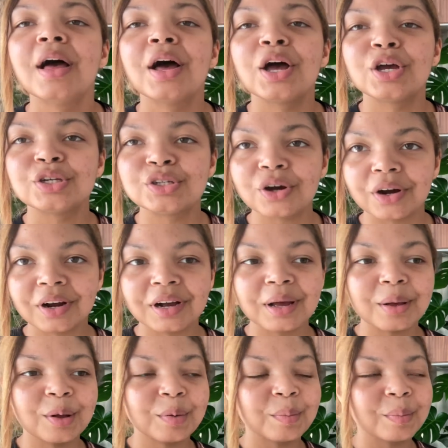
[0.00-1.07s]
A dark
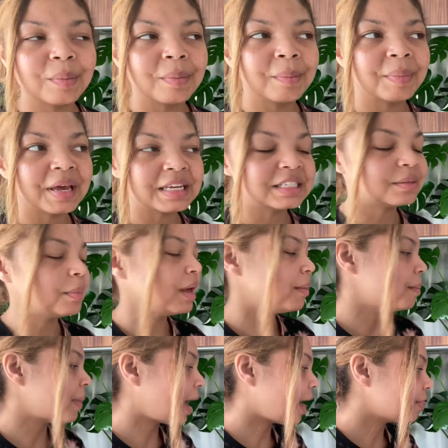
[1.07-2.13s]
basement
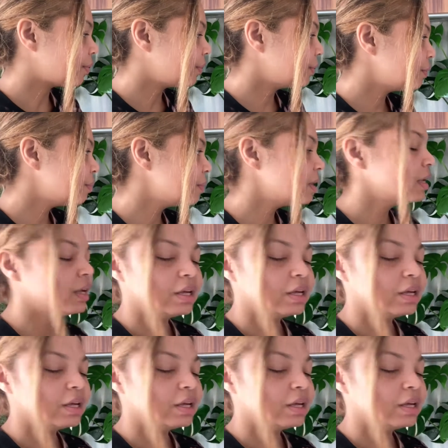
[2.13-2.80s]
bathroom.